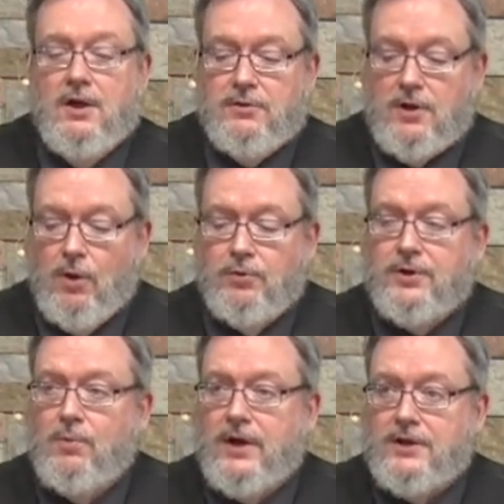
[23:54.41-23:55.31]
the
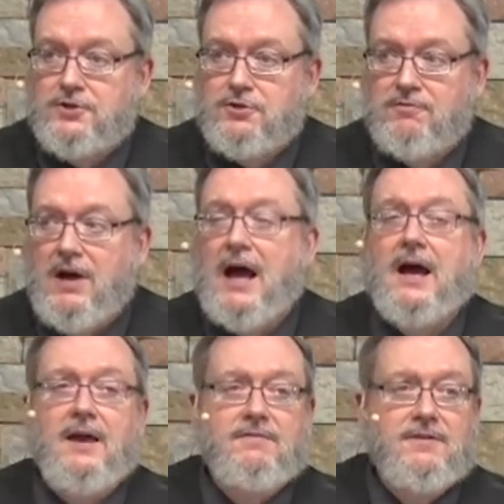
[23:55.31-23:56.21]
only way to
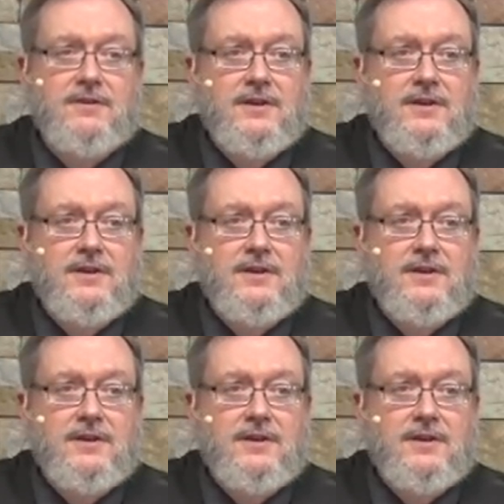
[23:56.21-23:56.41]
survive